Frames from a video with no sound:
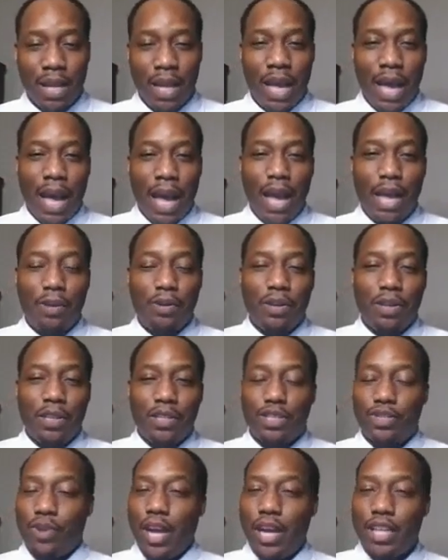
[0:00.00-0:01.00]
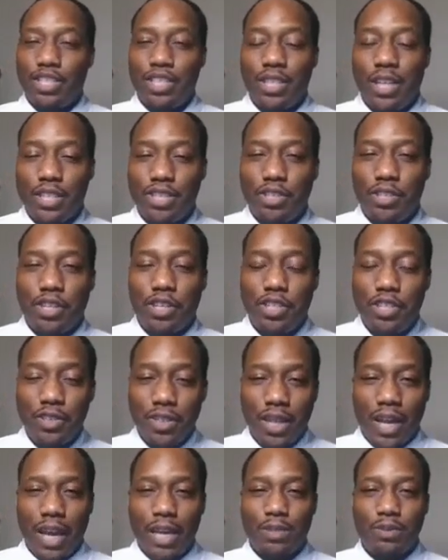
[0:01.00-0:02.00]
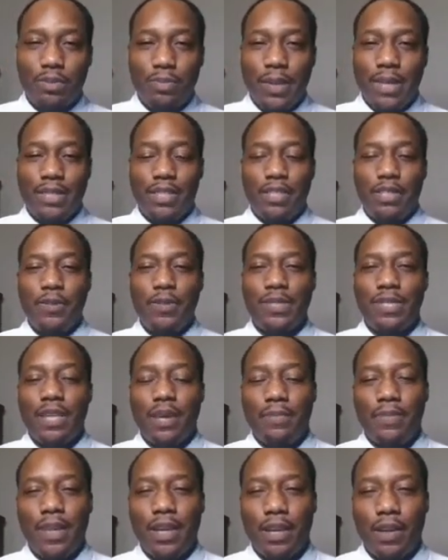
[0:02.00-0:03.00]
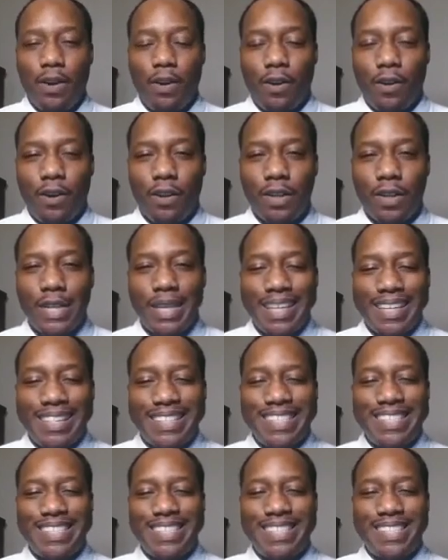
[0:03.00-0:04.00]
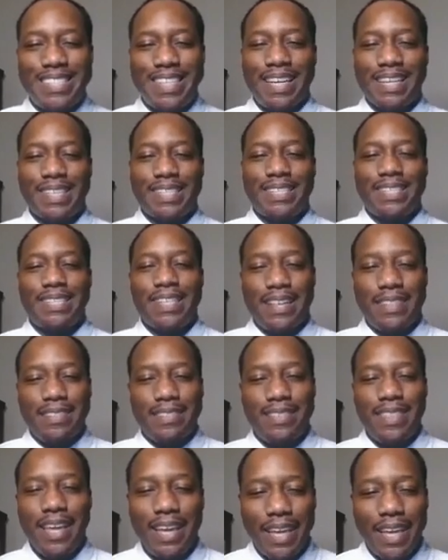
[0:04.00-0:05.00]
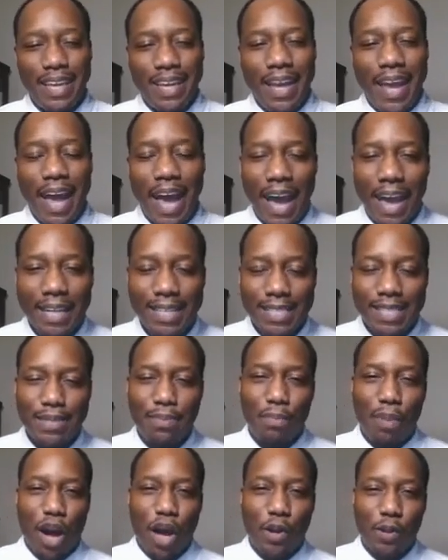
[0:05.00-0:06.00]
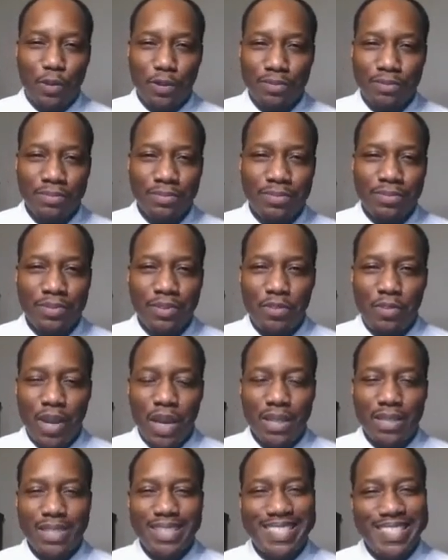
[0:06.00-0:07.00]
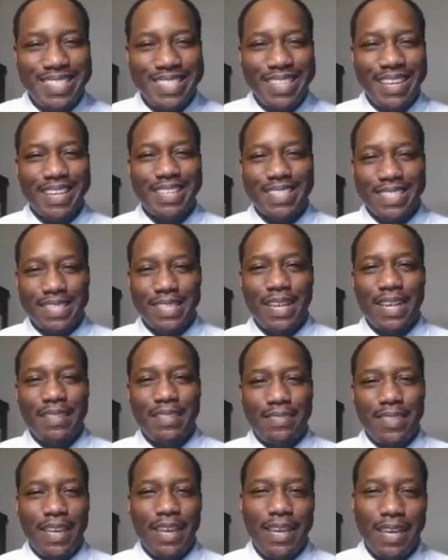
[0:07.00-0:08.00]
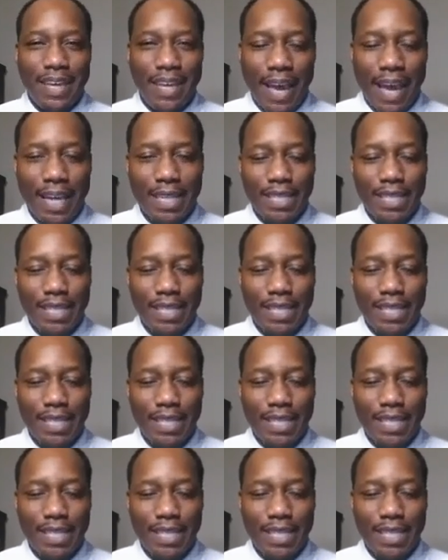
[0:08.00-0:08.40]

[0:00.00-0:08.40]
And strategy that you can utilize would be to use something called the 6 thinking hats model, right? The 6 thinking hats